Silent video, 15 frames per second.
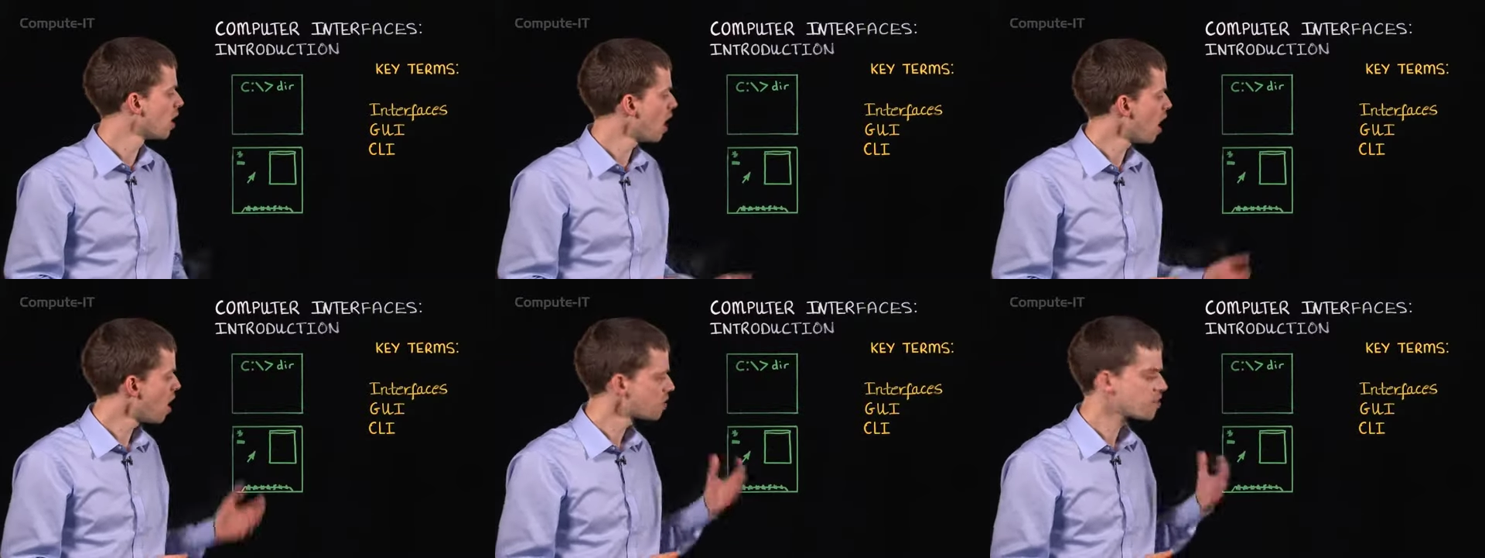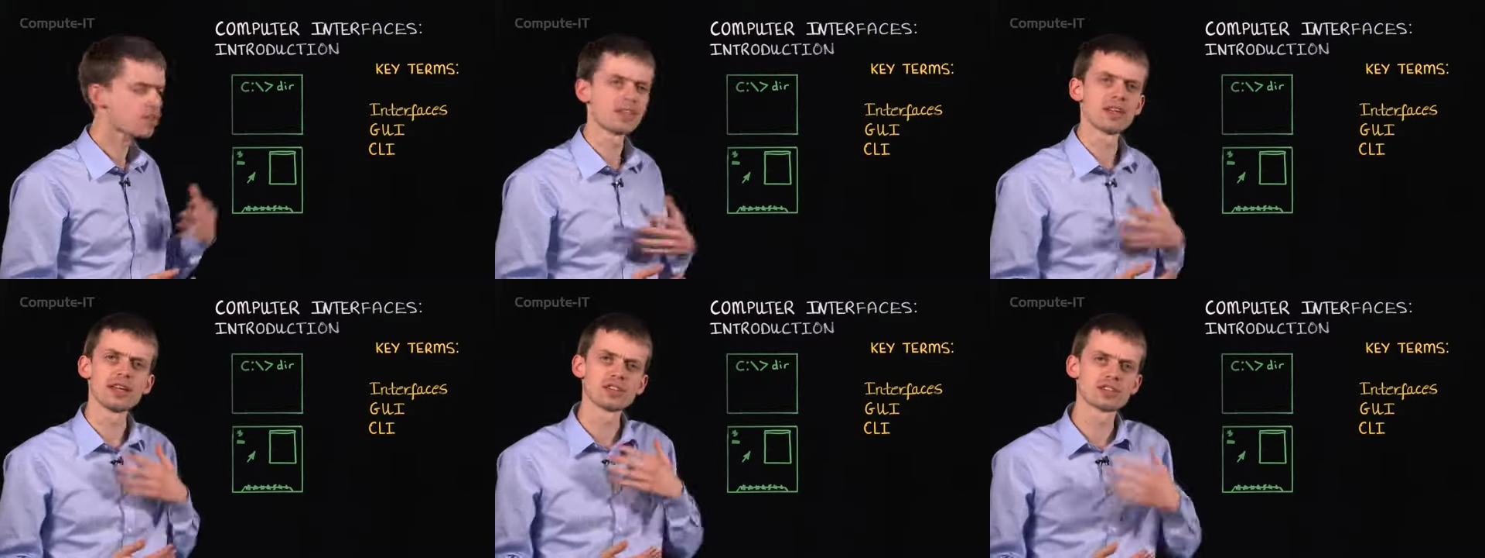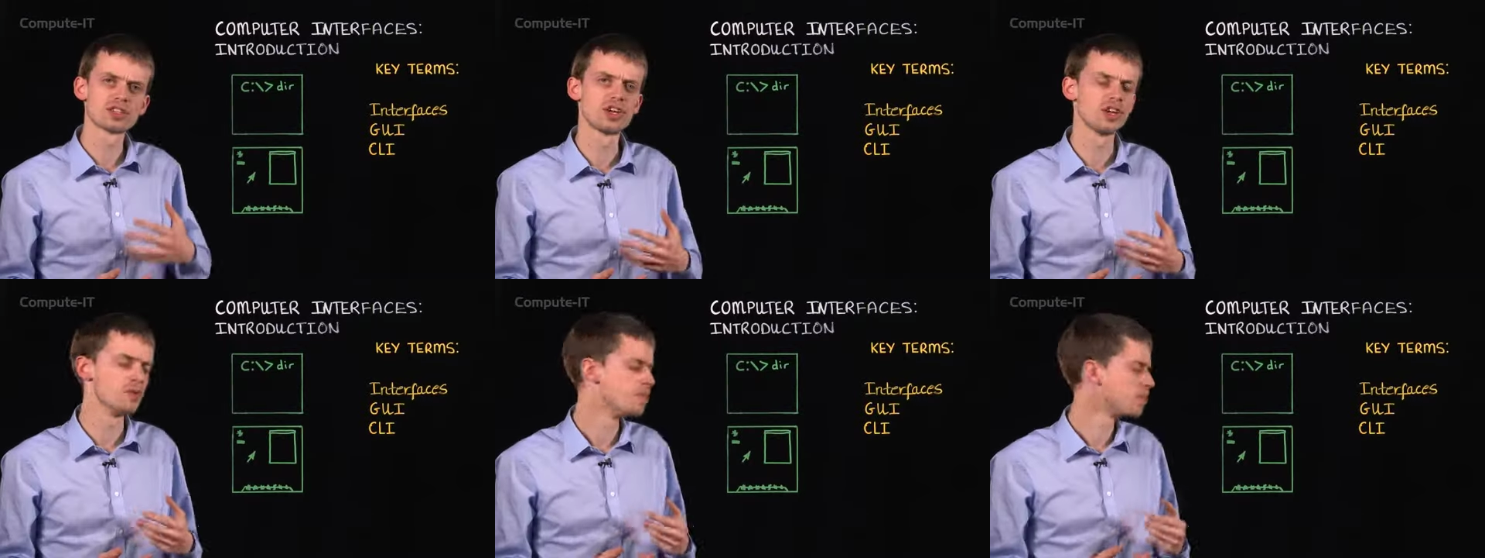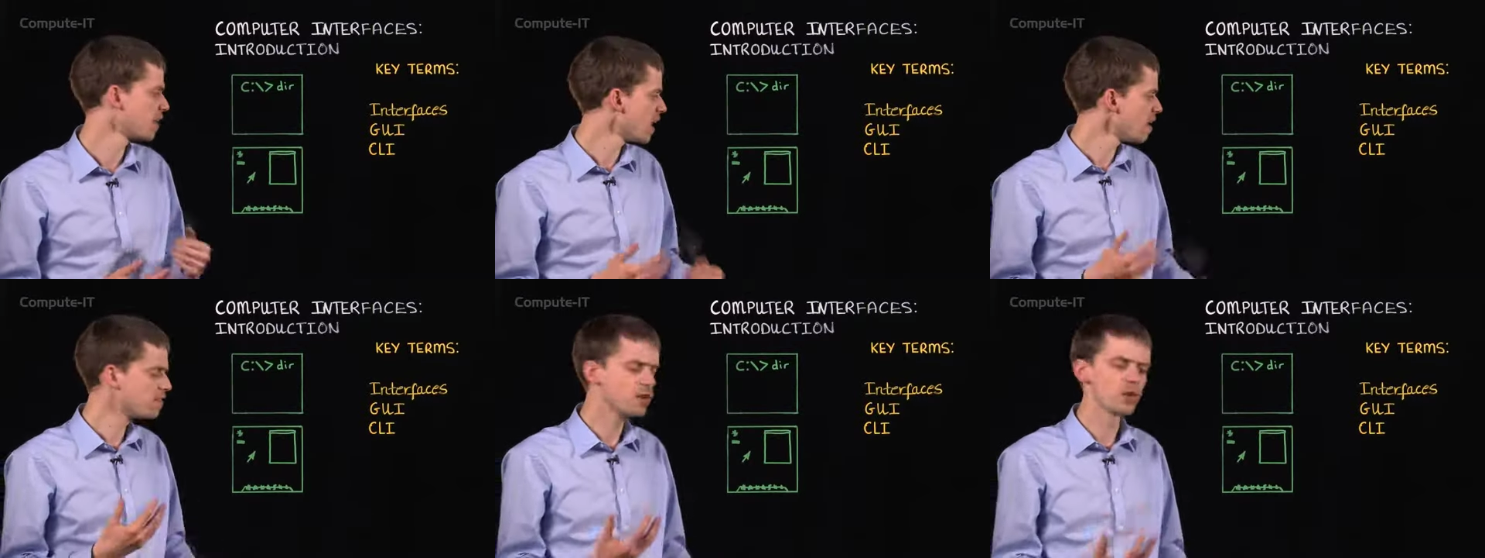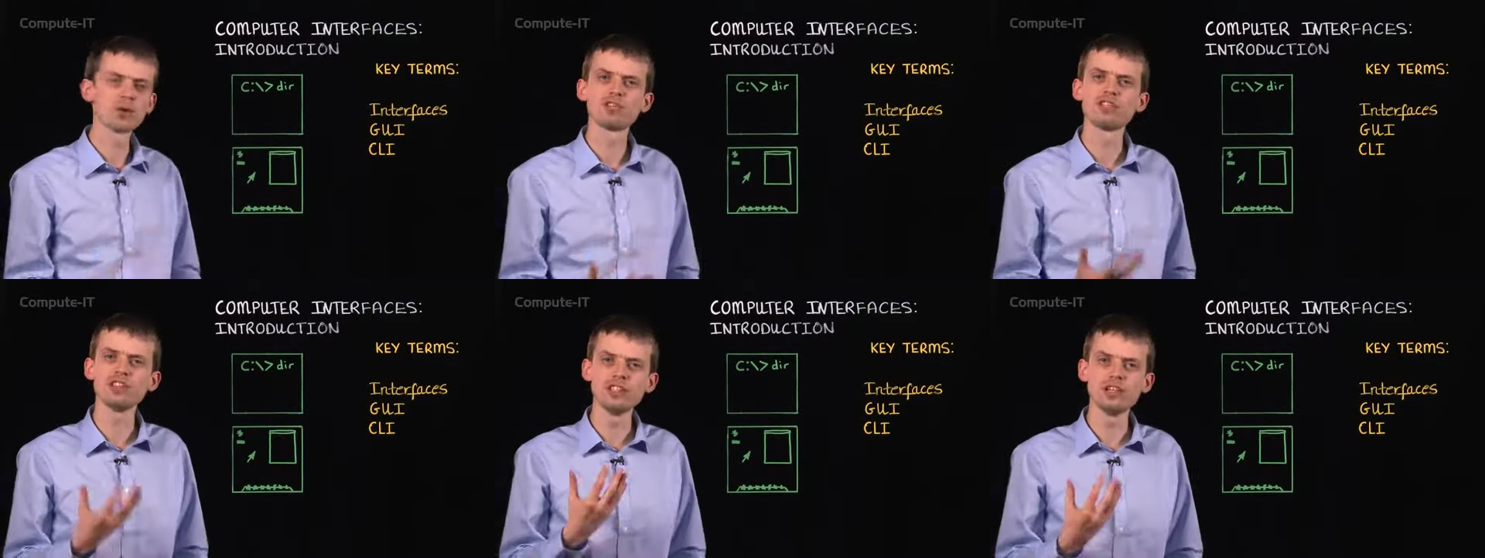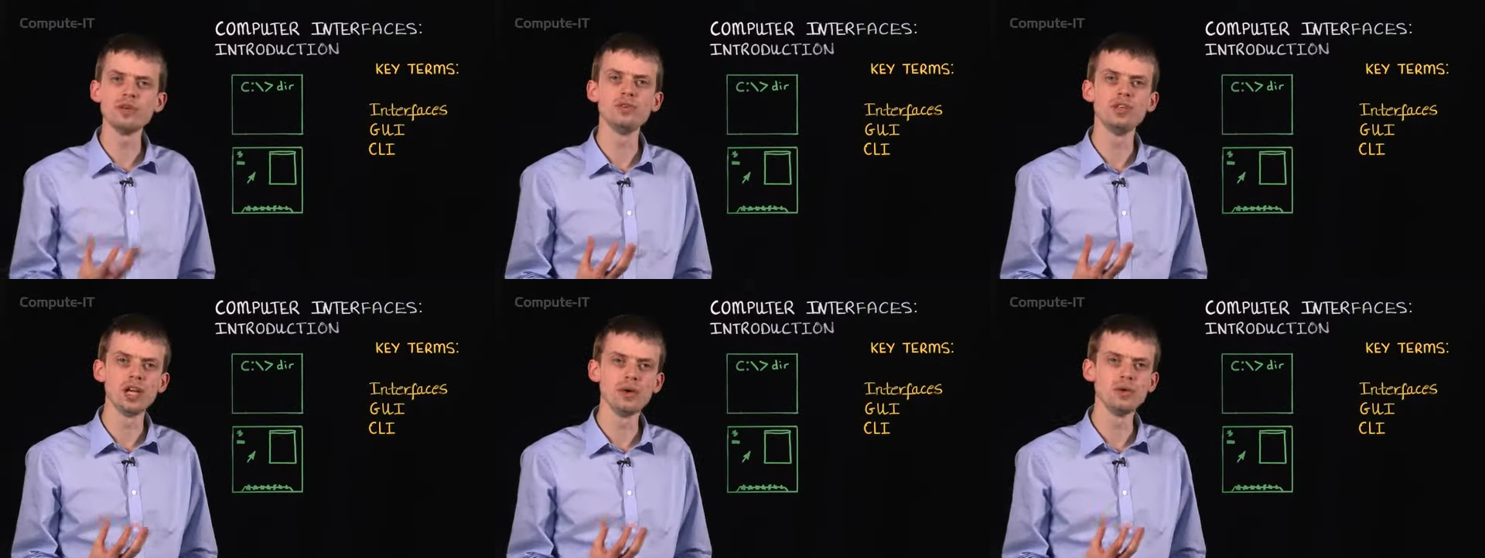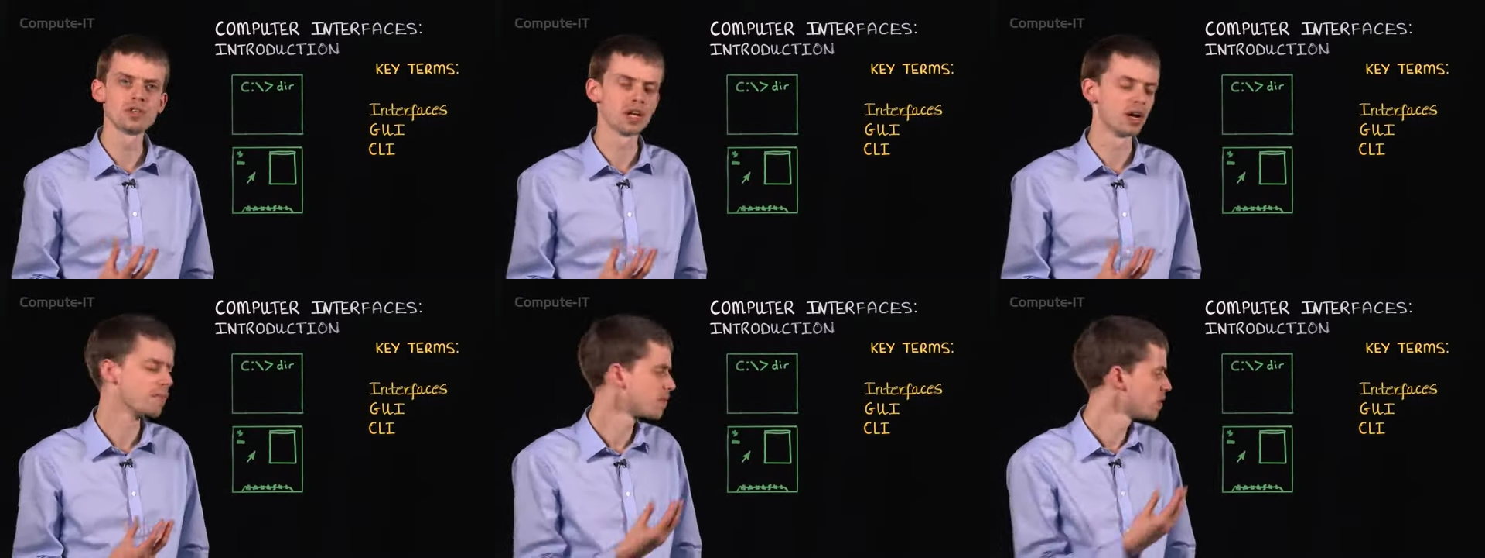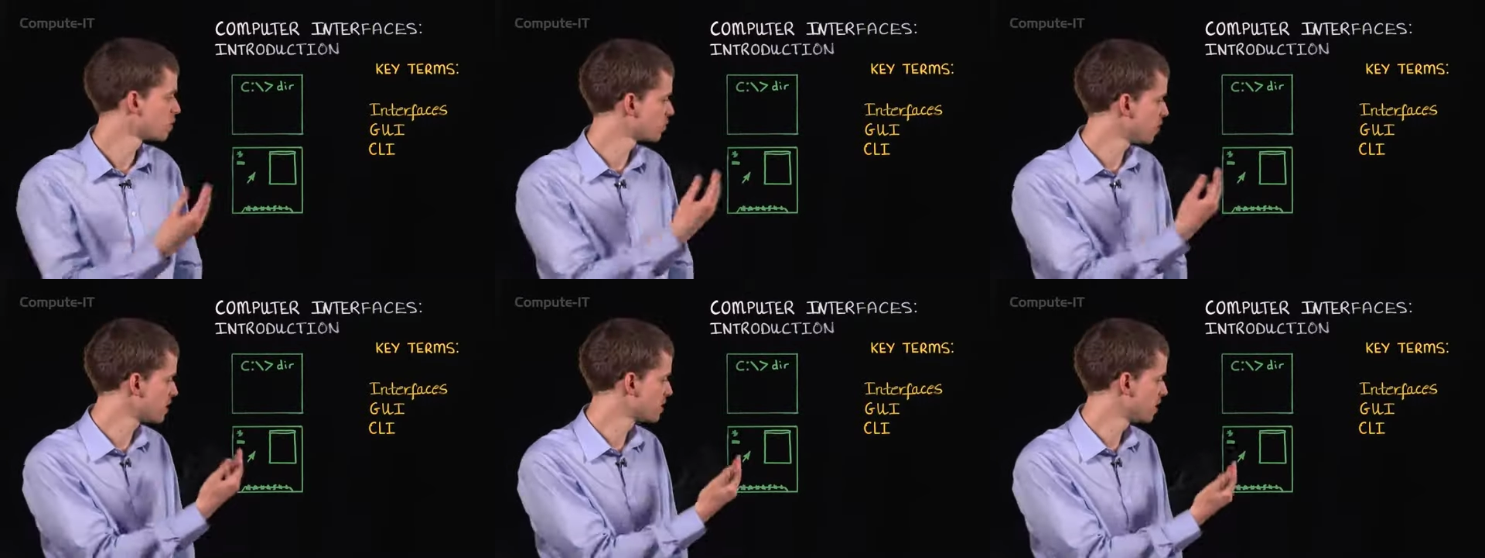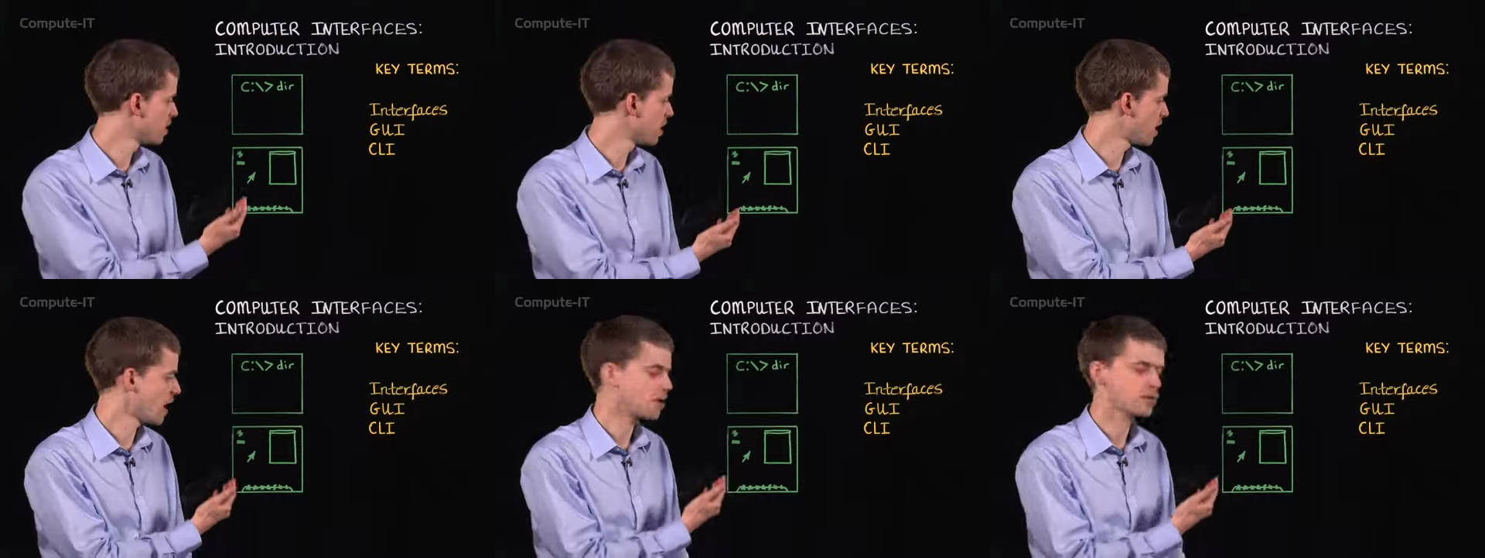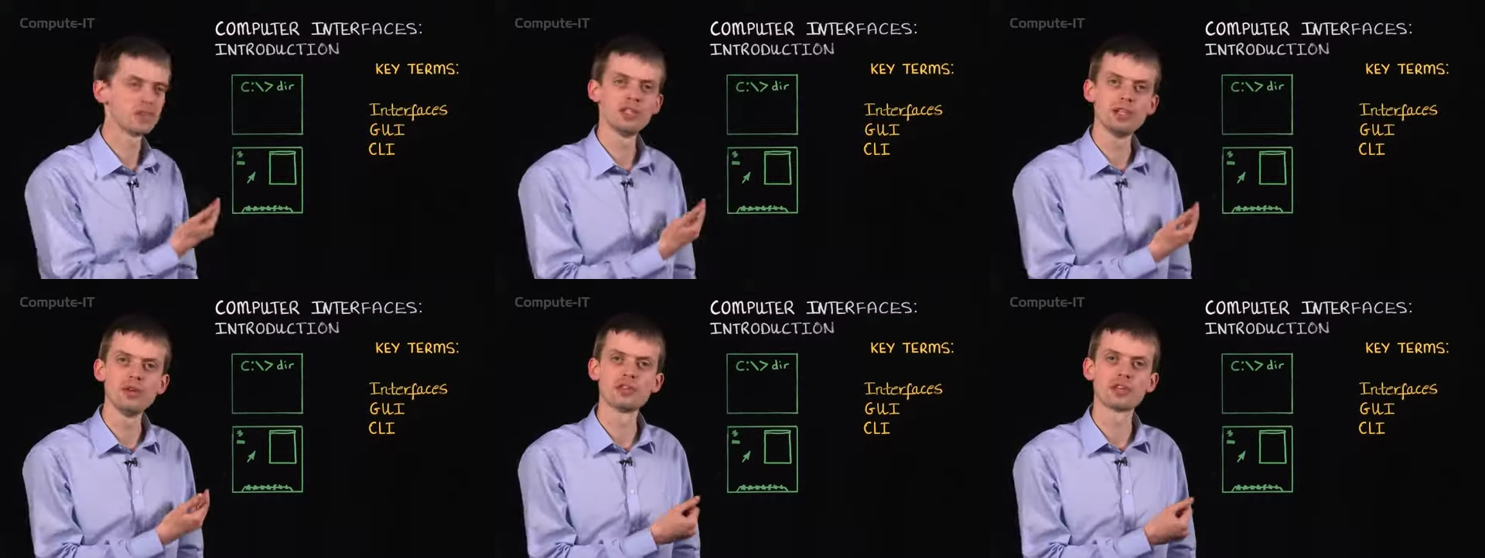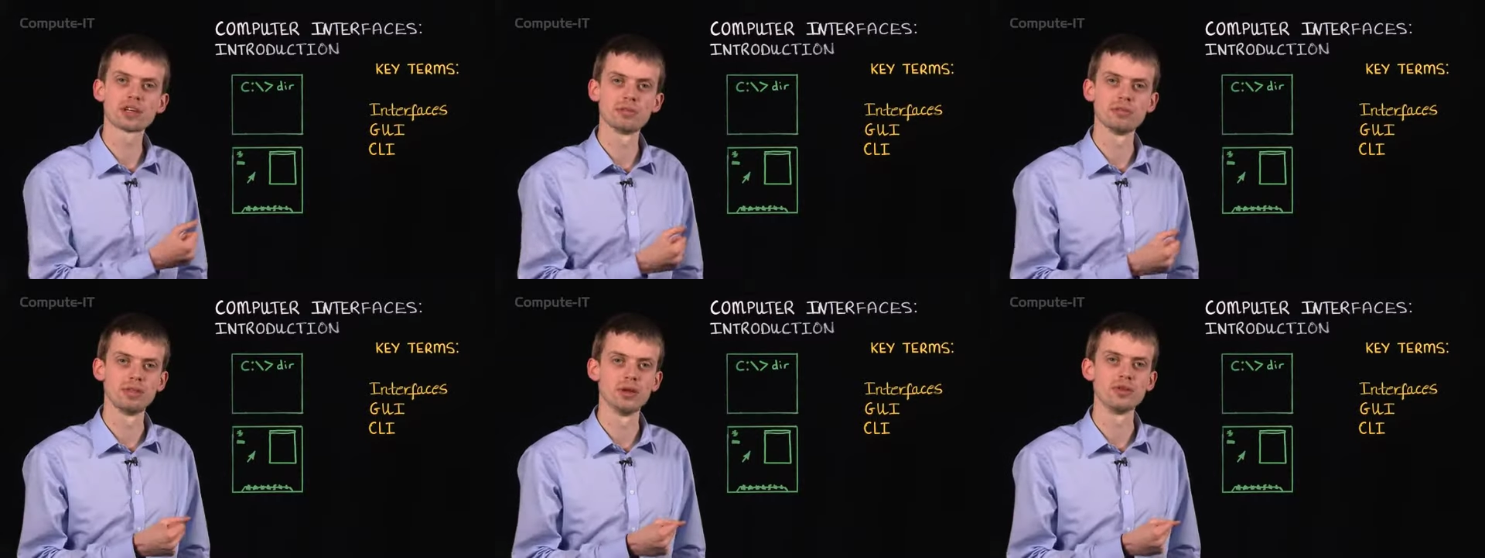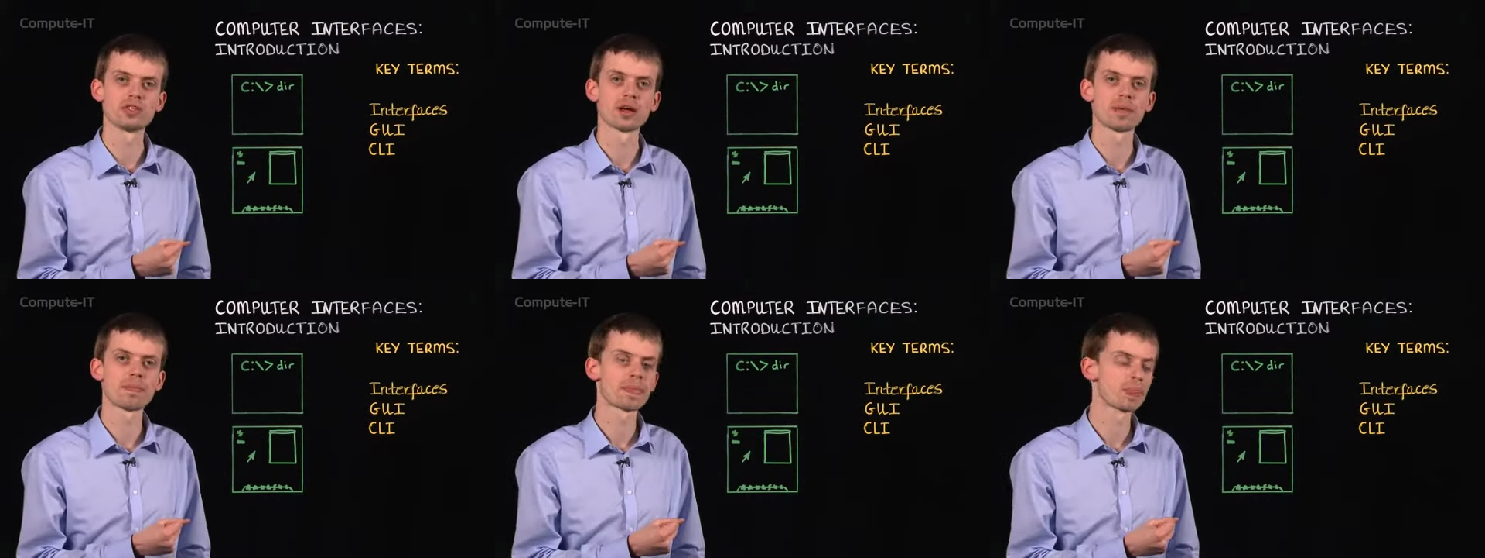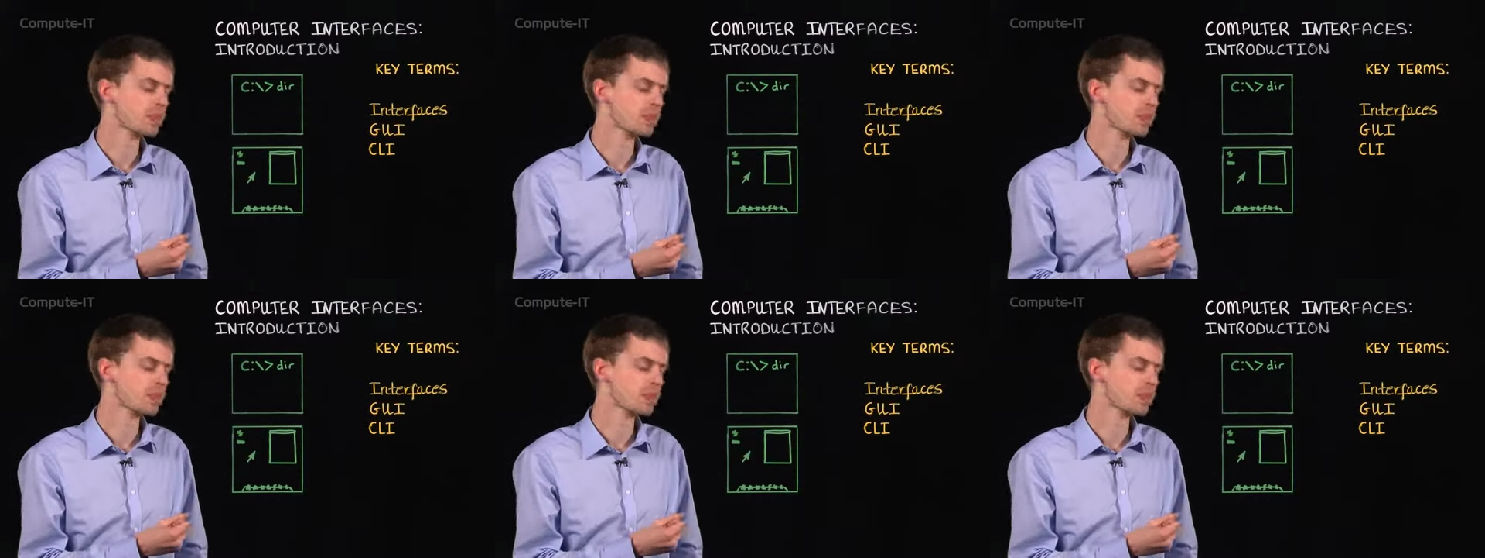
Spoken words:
Other things too. If you're a new user trying to learn how to use a computer,